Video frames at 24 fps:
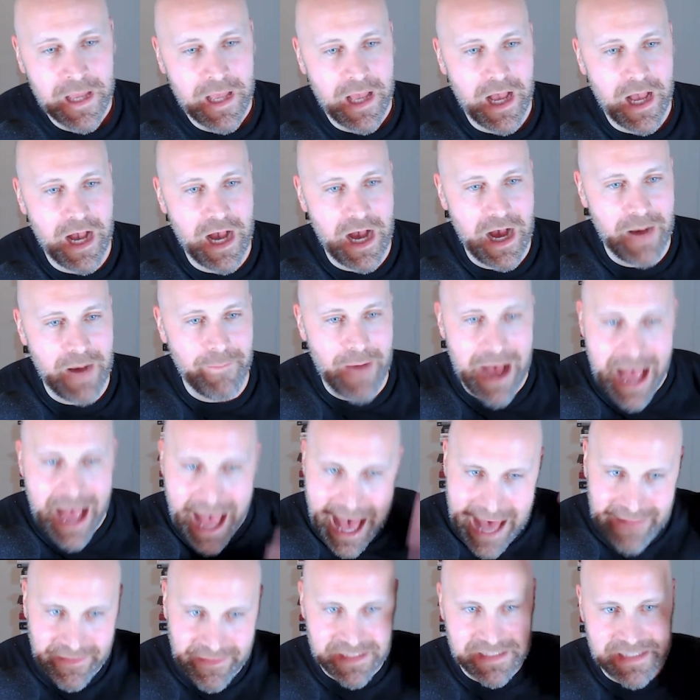I
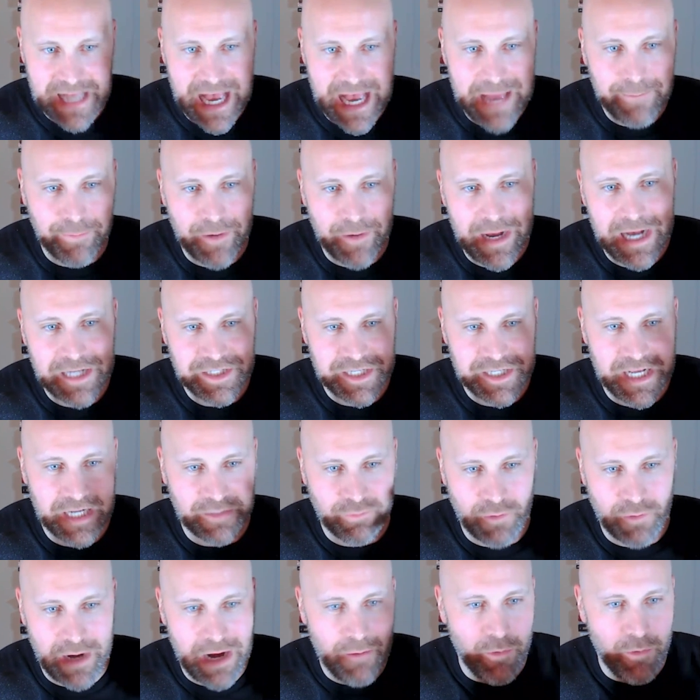had this side
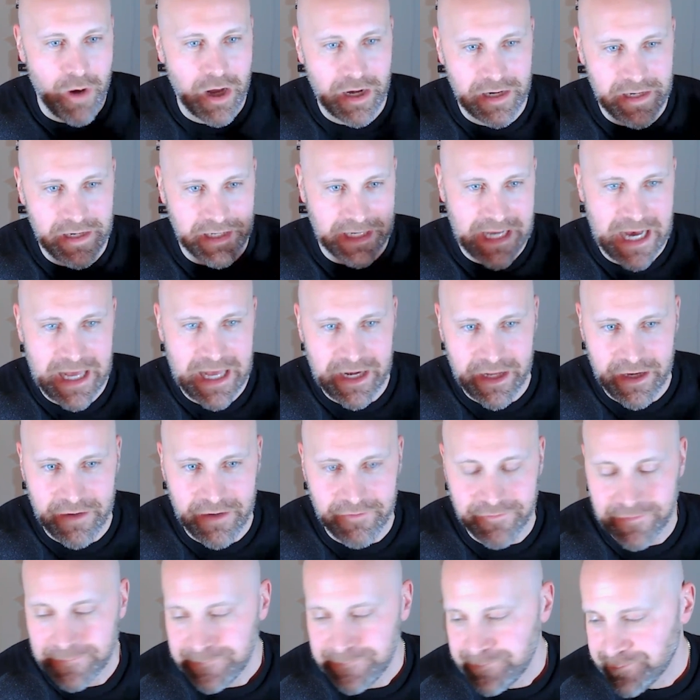project where I wanted
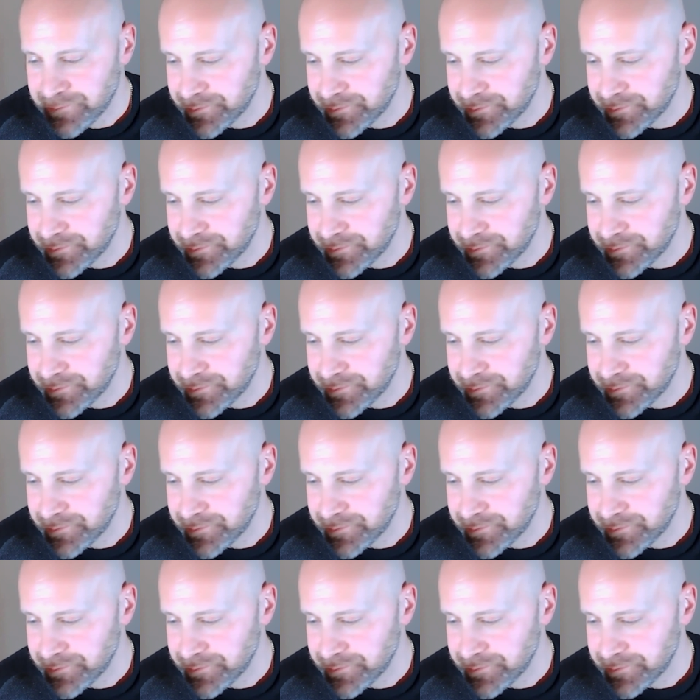to